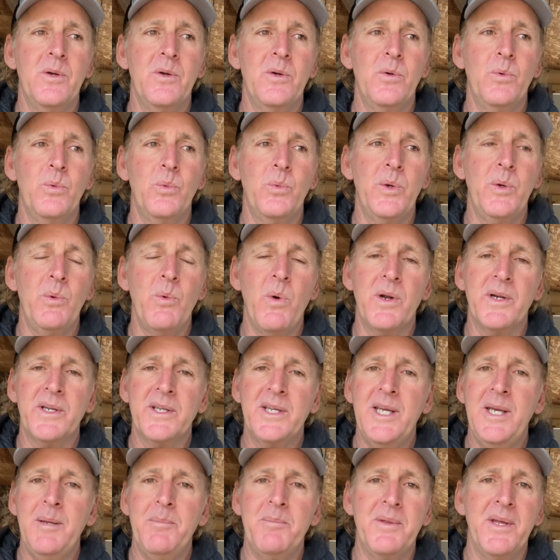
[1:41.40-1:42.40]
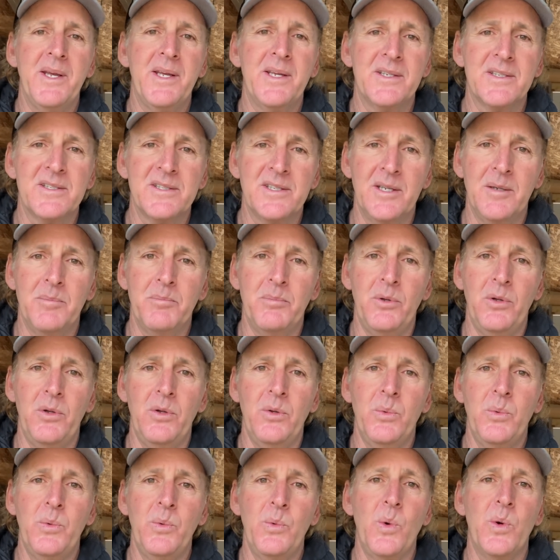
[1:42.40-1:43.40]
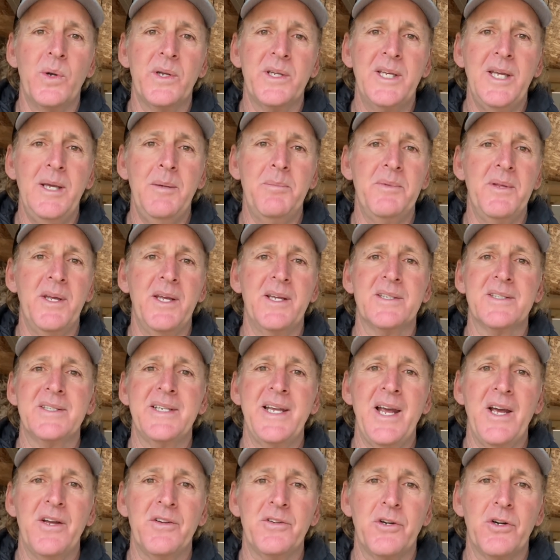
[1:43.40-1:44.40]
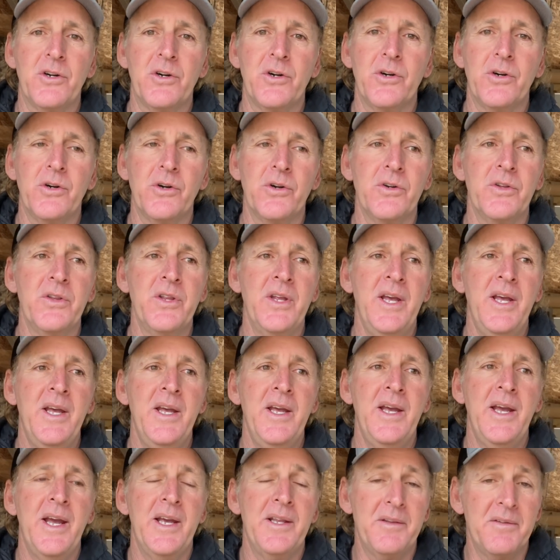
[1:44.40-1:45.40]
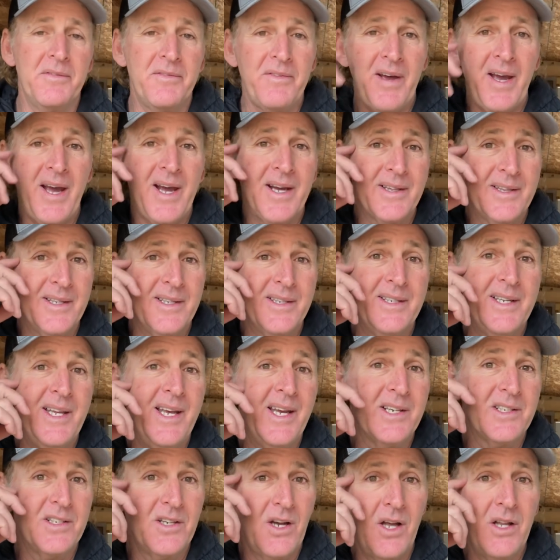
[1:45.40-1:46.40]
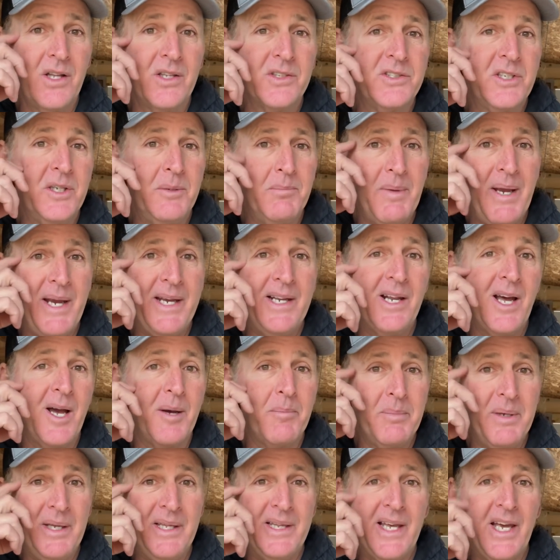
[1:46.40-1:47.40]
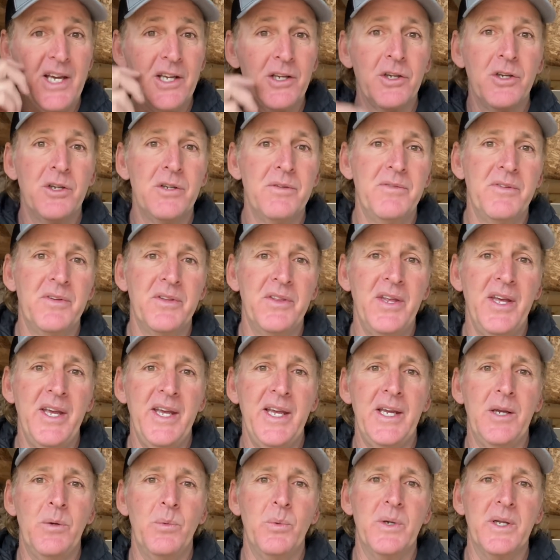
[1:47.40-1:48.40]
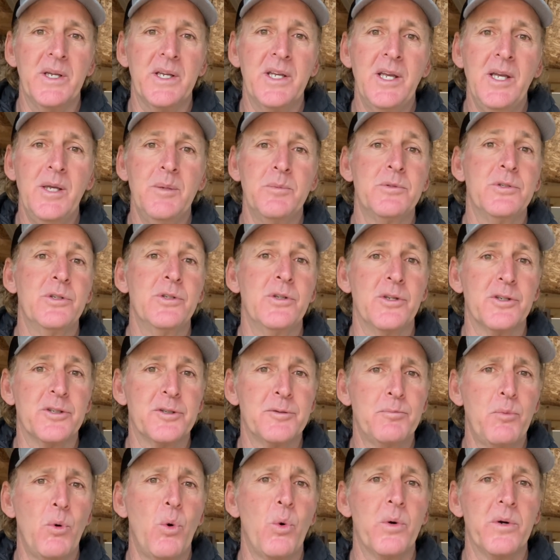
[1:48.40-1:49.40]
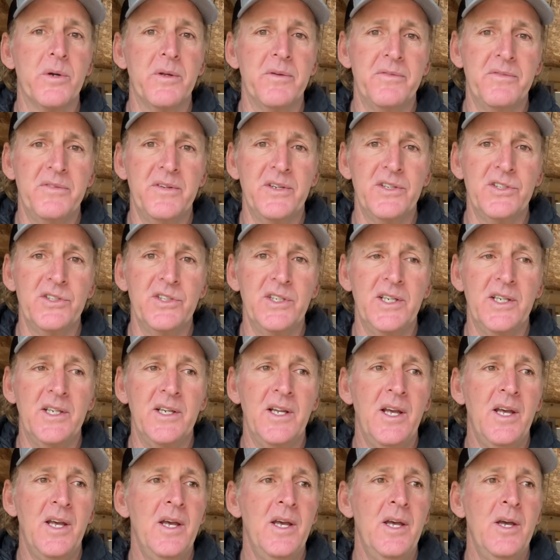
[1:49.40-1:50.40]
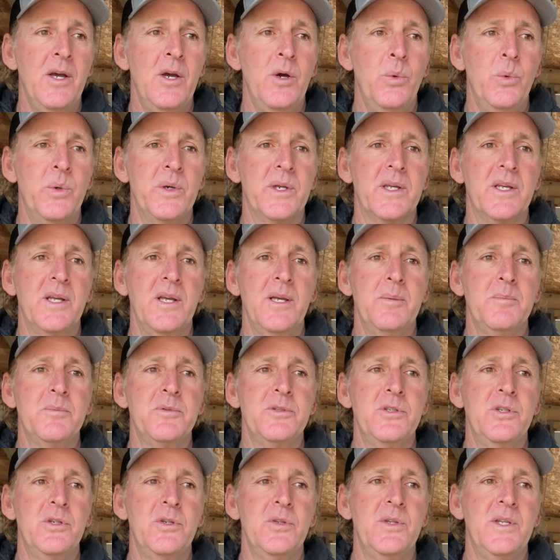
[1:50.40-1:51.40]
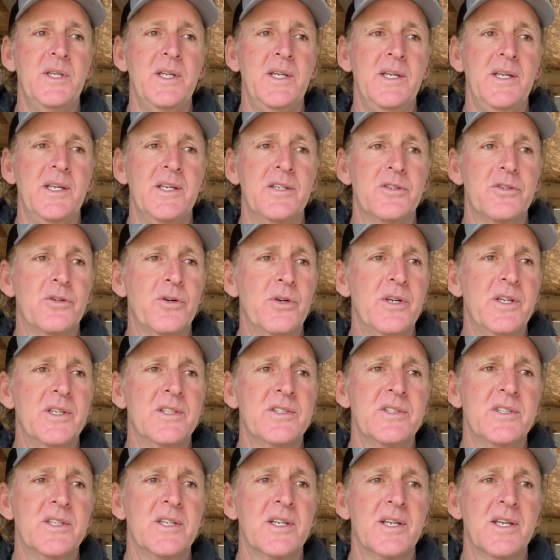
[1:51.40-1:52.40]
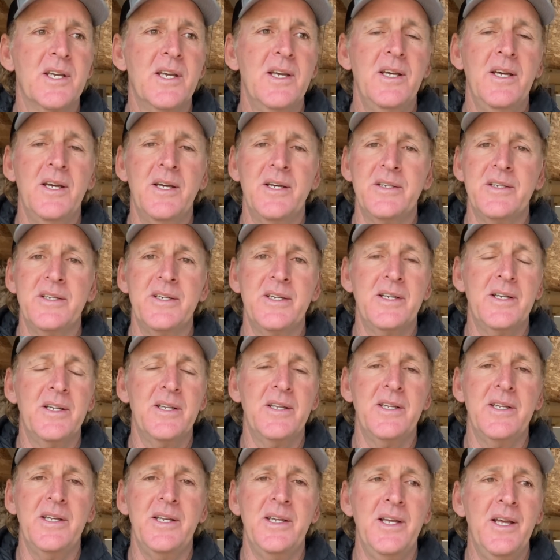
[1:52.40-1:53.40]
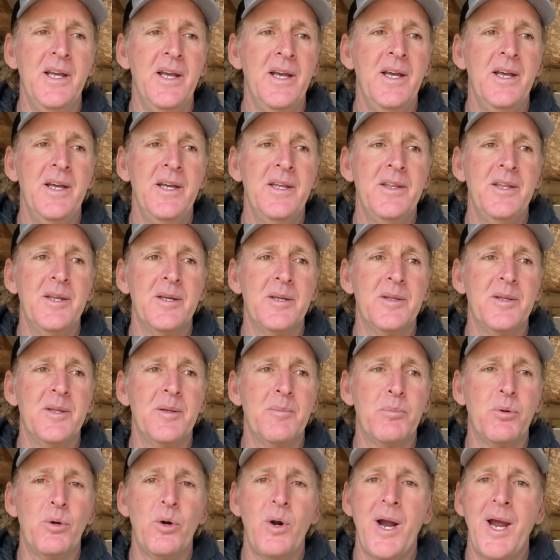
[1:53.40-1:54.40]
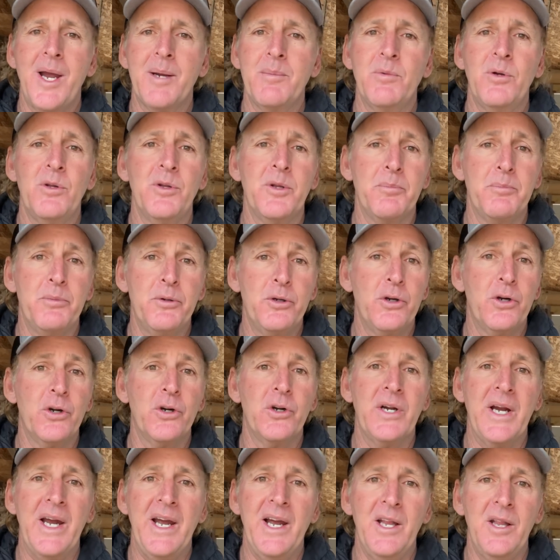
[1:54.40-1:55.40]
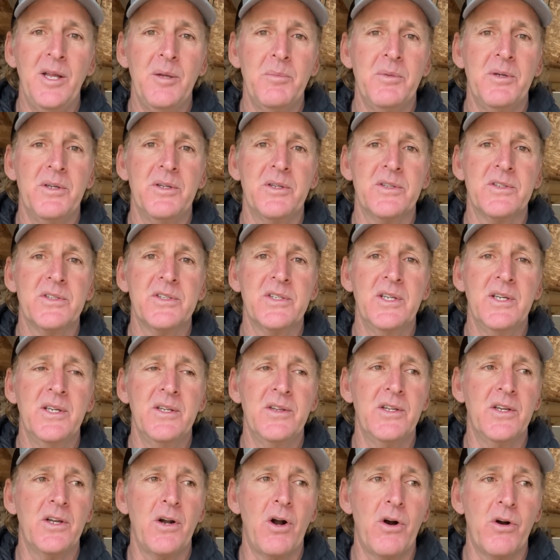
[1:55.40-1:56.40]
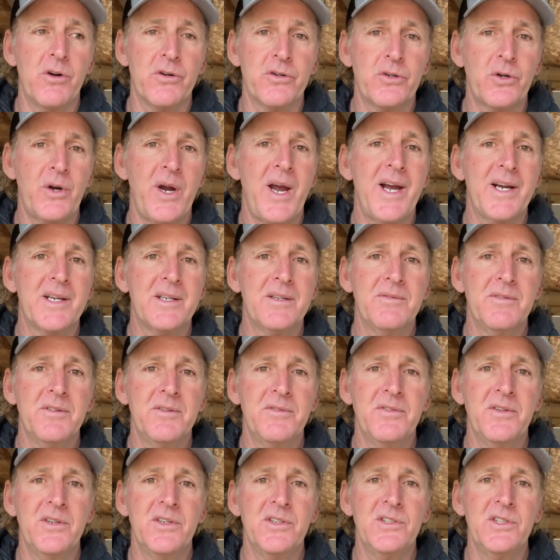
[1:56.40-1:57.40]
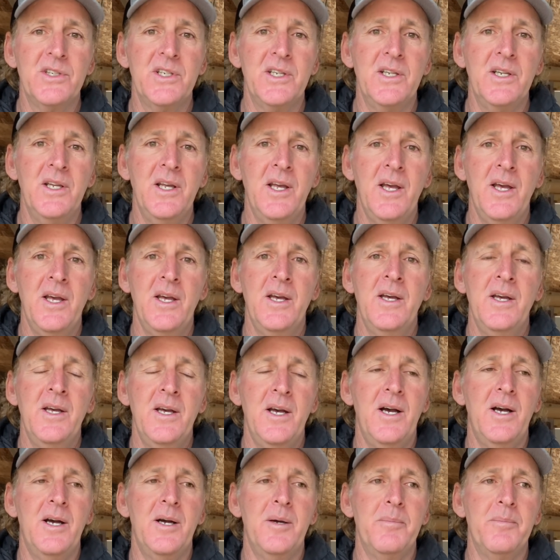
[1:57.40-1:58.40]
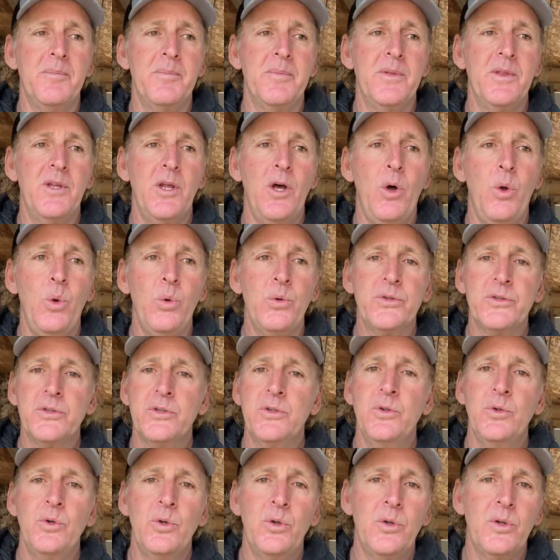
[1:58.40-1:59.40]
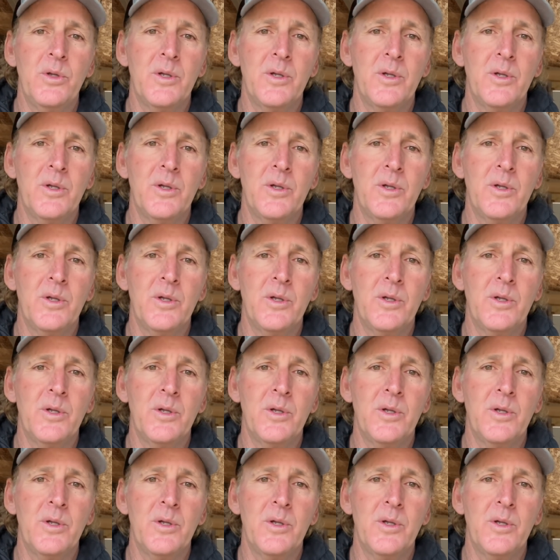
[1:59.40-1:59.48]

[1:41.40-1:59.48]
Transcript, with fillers: we want to keep things simple. We want to keep things down to earth. And the fact that technology may not be that good of a thing when it comes to the sport of fishing when it comes to the intrinsic, uh, the, the, the primal, the pure elements that are attractive to fishing, um, old school